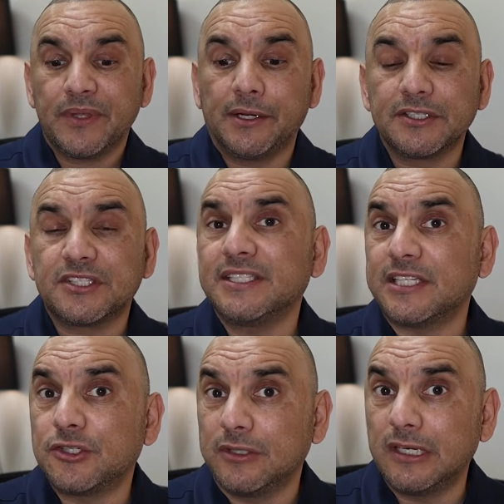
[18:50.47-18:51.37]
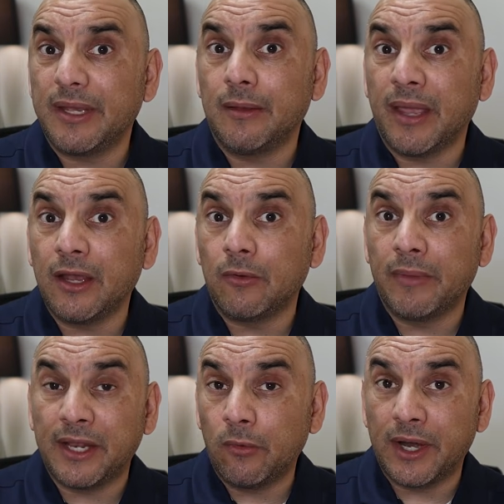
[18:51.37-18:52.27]
Here's things that you need to be
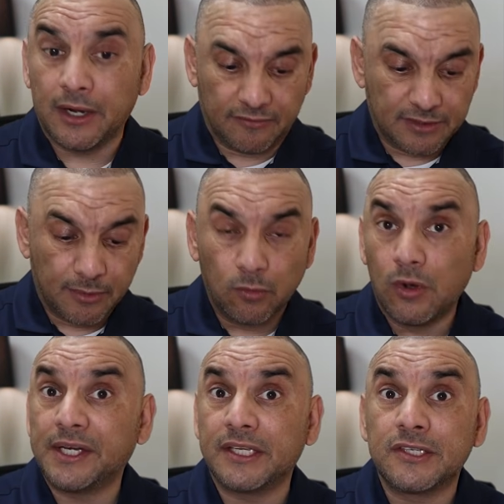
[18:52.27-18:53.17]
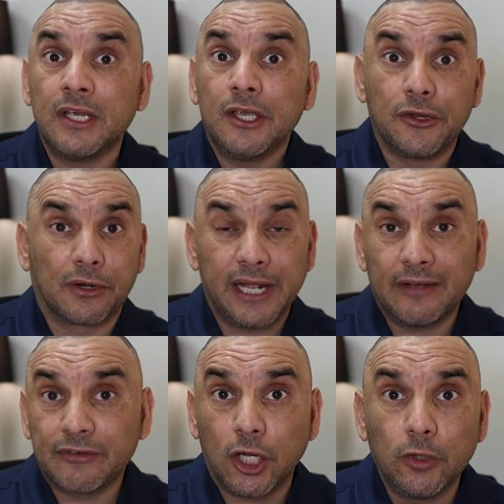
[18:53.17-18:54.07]
made aware of. Number one is you're going to
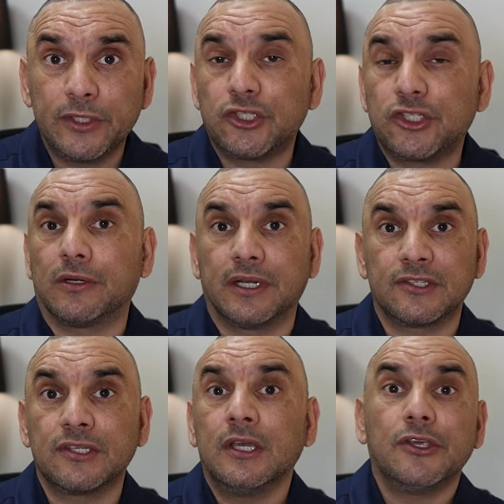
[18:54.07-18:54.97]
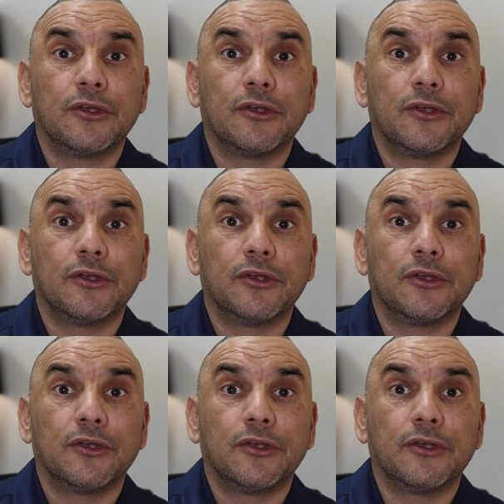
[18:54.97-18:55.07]
have co-insurance.